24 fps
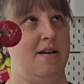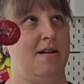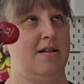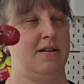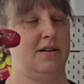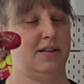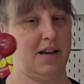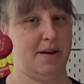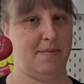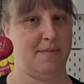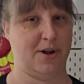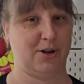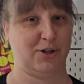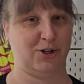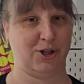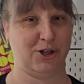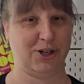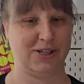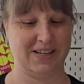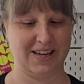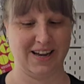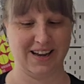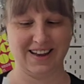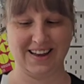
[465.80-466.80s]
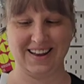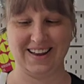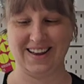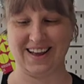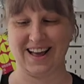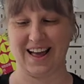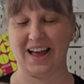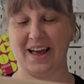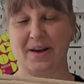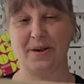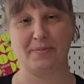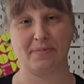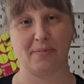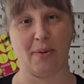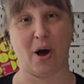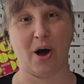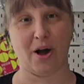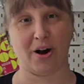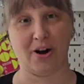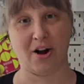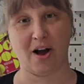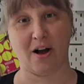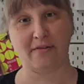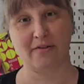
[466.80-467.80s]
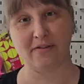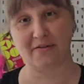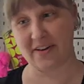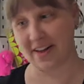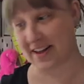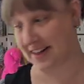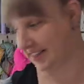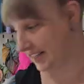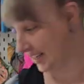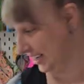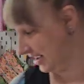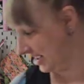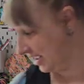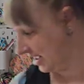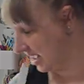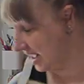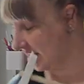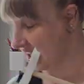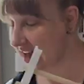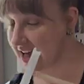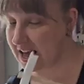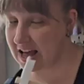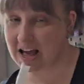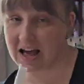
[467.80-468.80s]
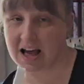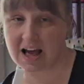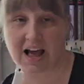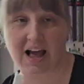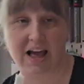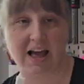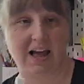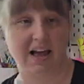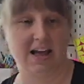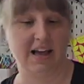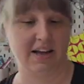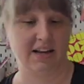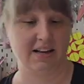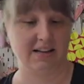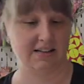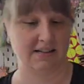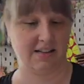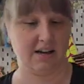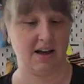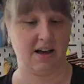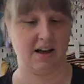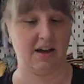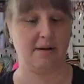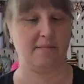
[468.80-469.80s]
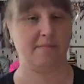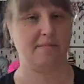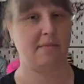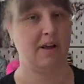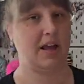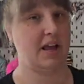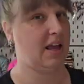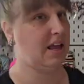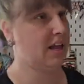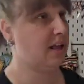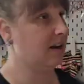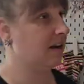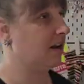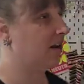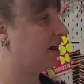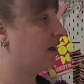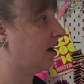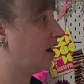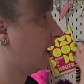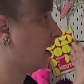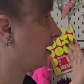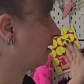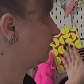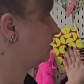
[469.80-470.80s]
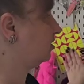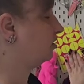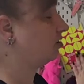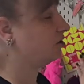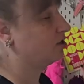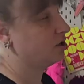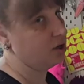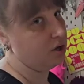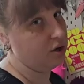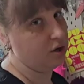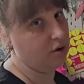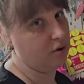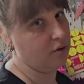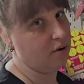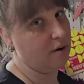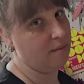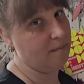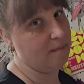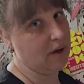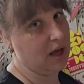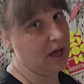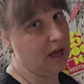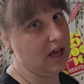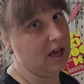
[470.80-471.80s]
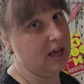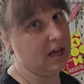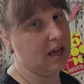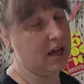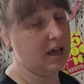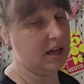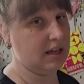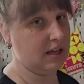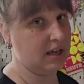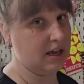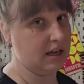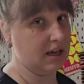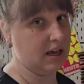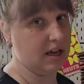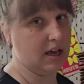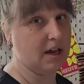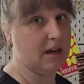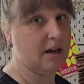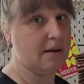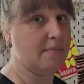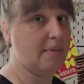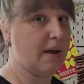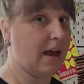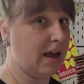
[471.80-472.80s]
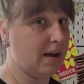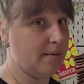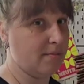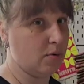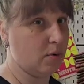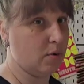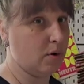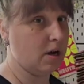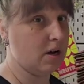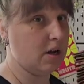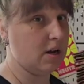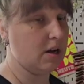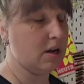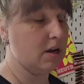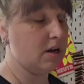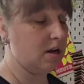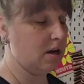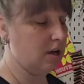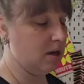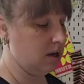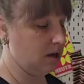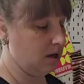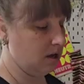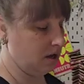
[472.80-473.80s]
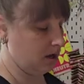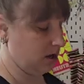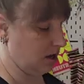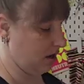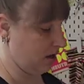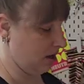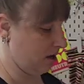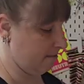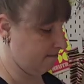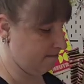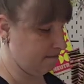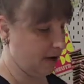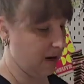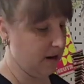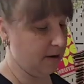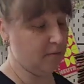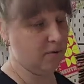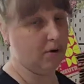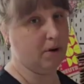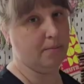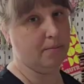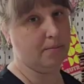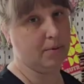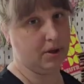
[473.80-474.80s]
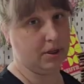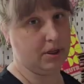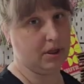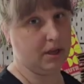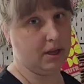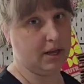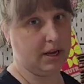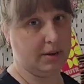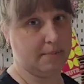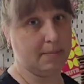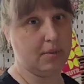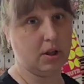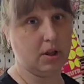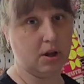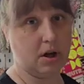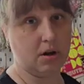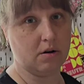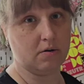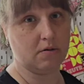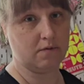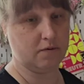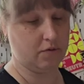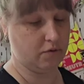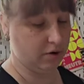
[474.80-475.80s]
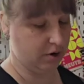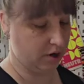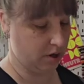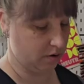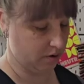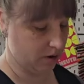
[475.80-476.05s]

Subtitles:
tape measures. I bought it off of Etsy, and it connects to my IKEA pegboard. I will put the link below for you